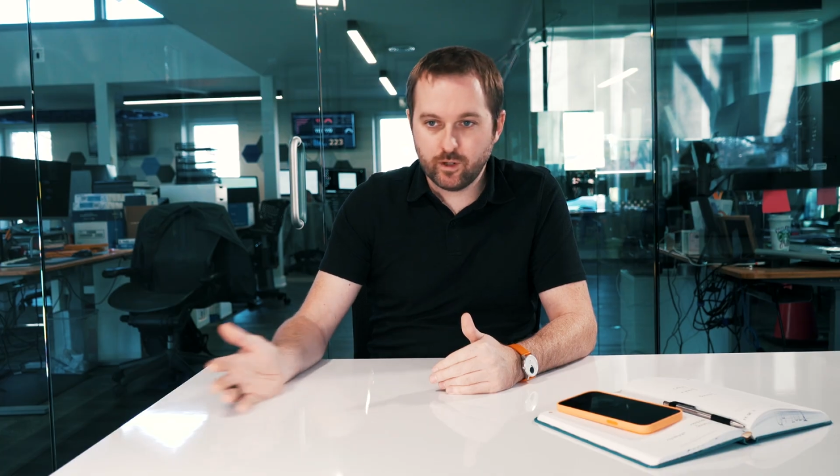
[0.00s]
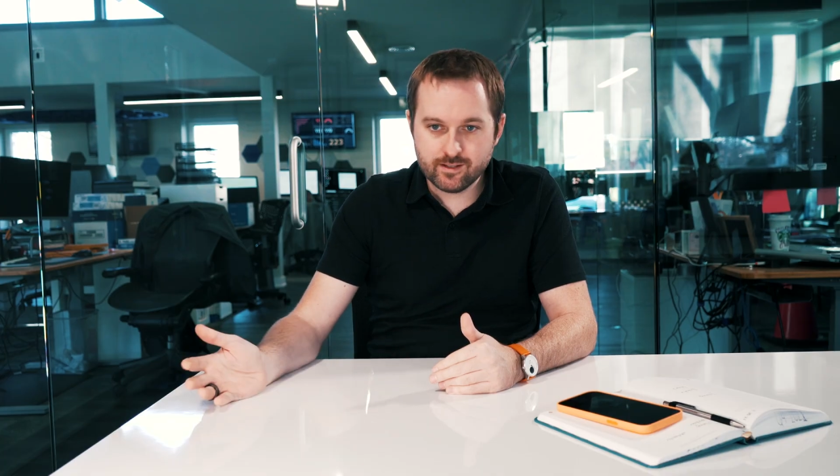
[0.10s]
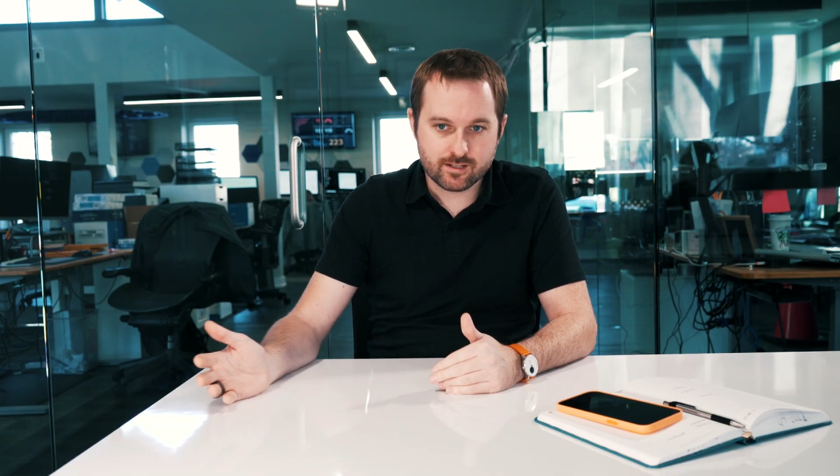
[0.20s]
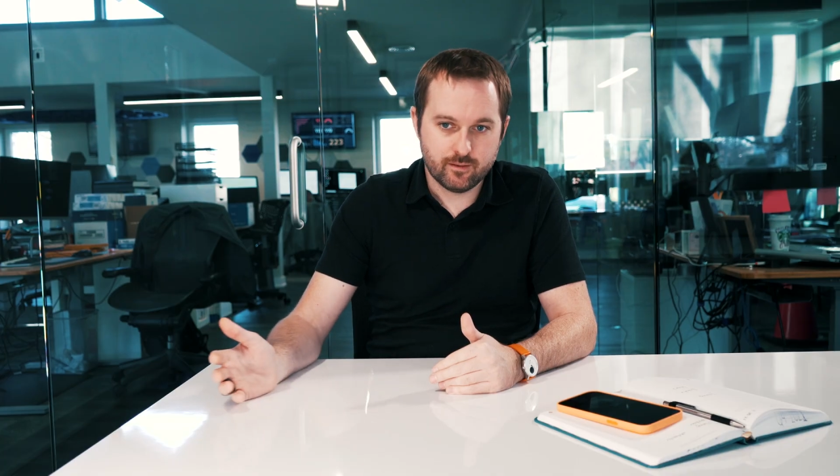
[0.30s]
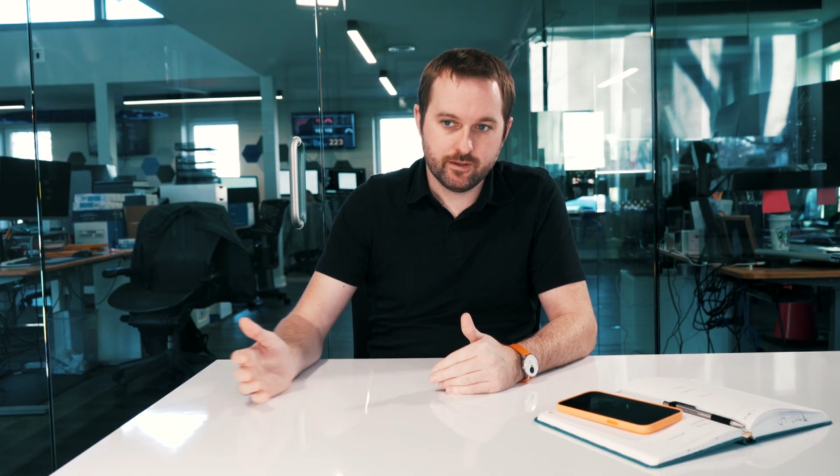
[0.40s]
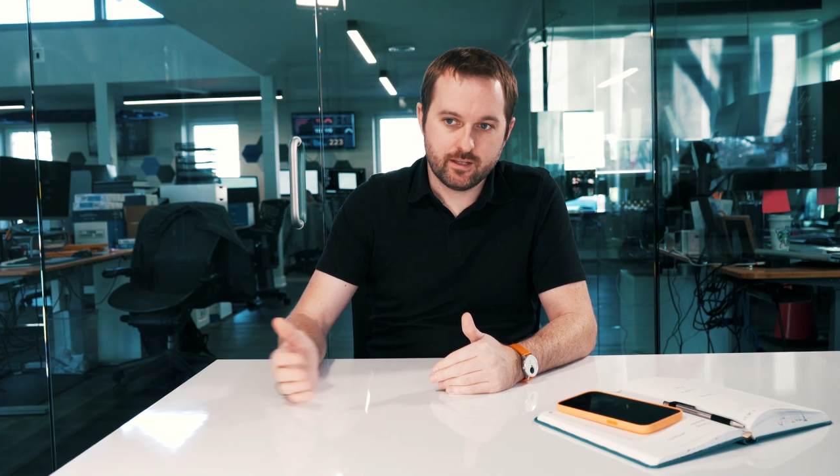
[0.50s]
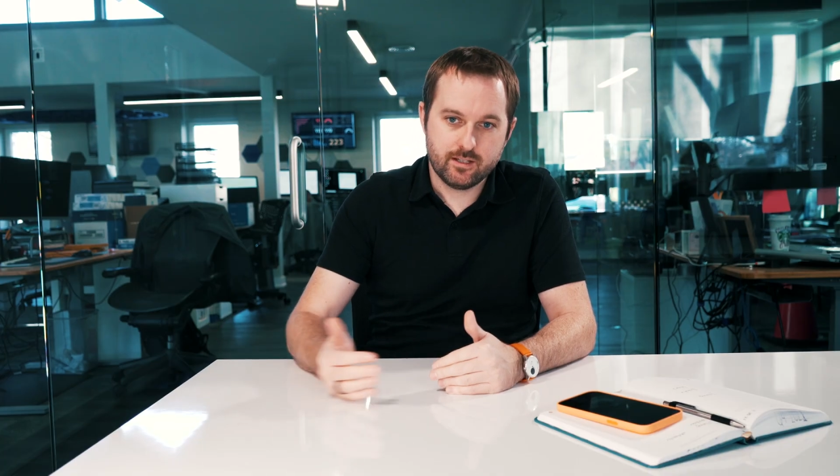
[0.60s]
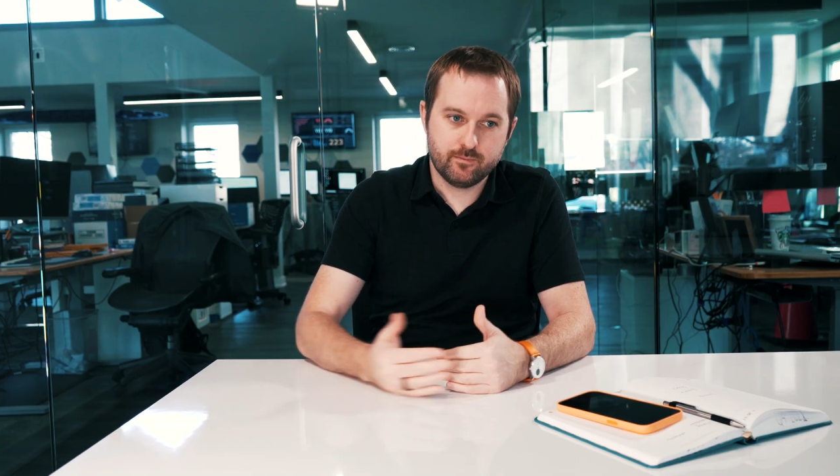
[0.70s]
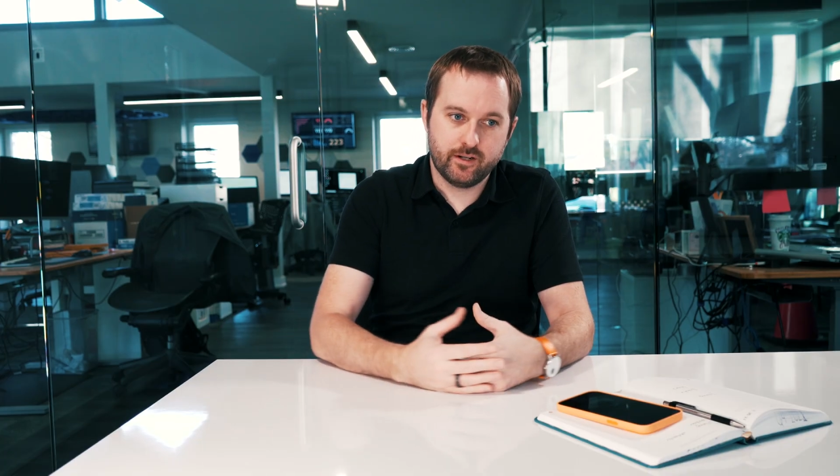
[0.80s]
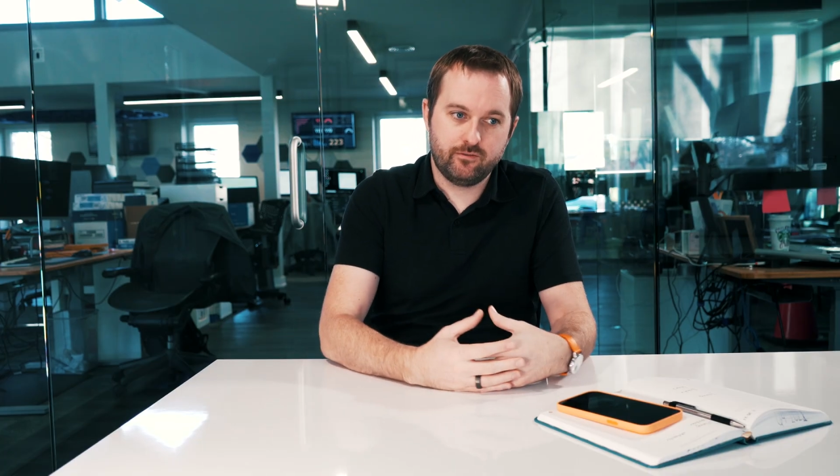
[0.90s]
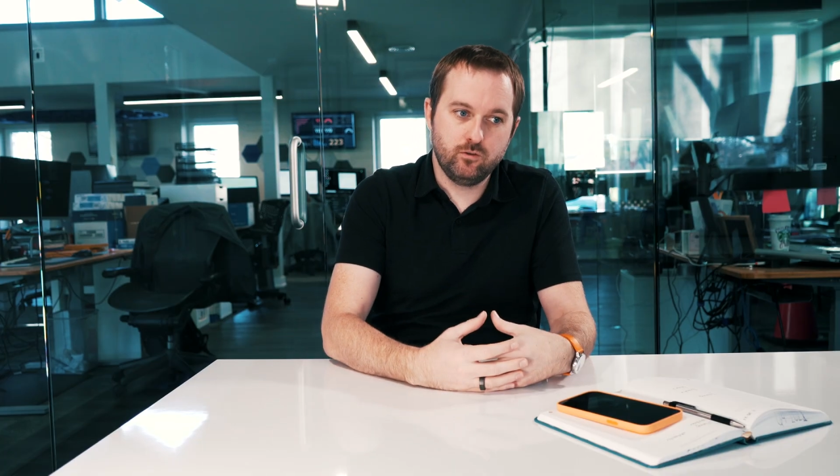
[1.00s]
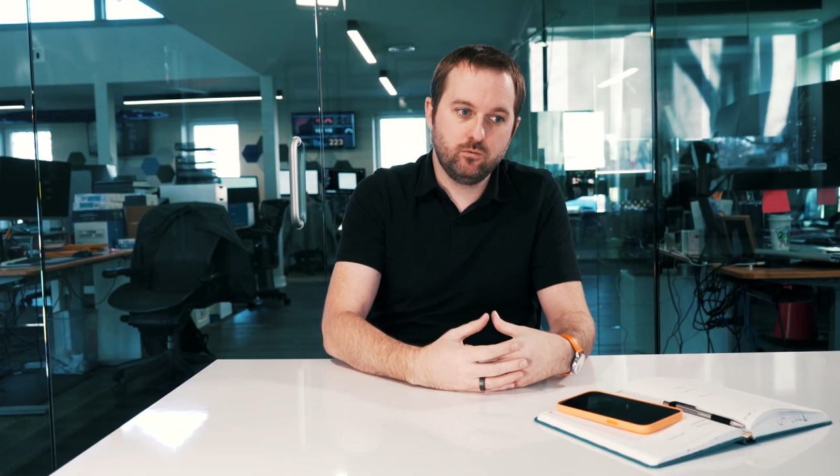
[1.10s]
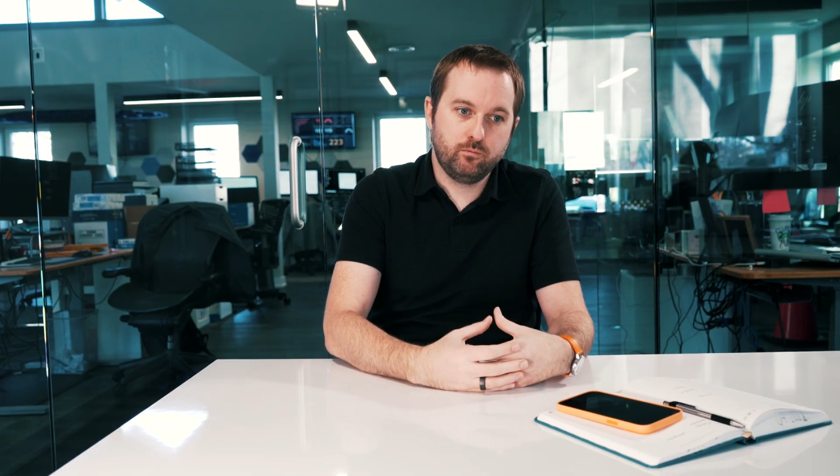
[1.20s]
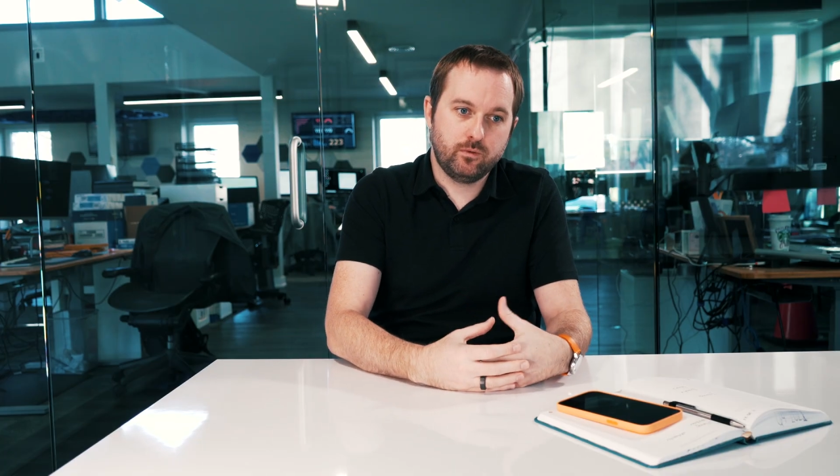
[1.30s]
win some of these, but if you